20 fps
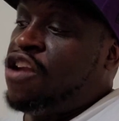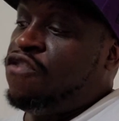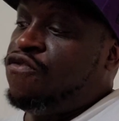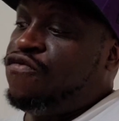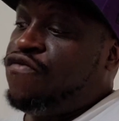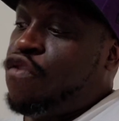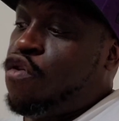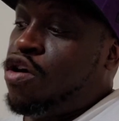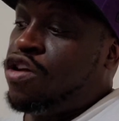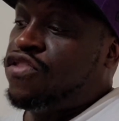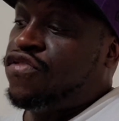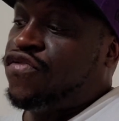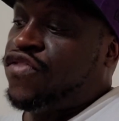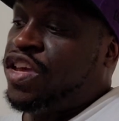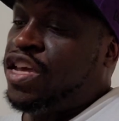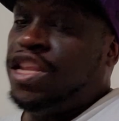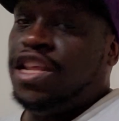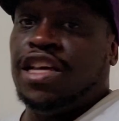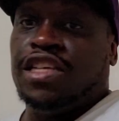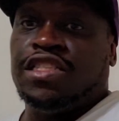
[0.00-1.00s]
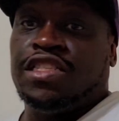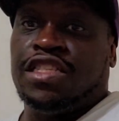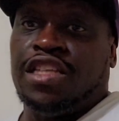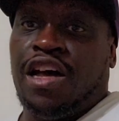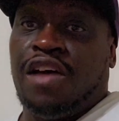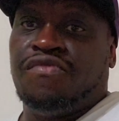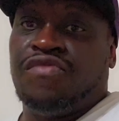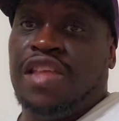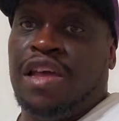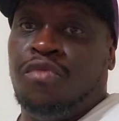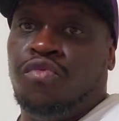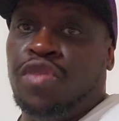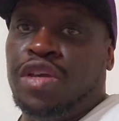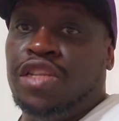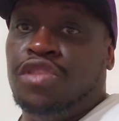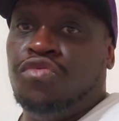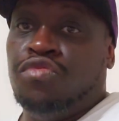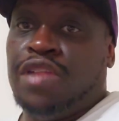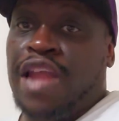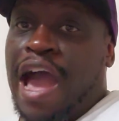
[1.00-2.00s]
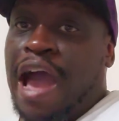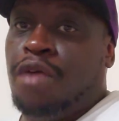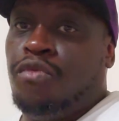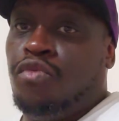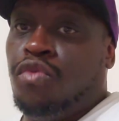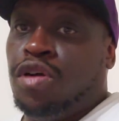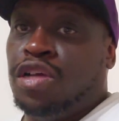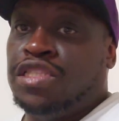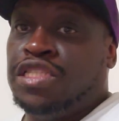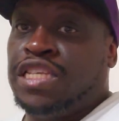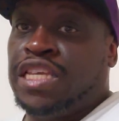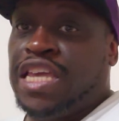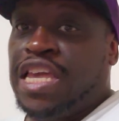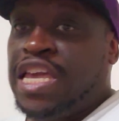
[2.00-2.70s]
to force feed us stuff that we do not want to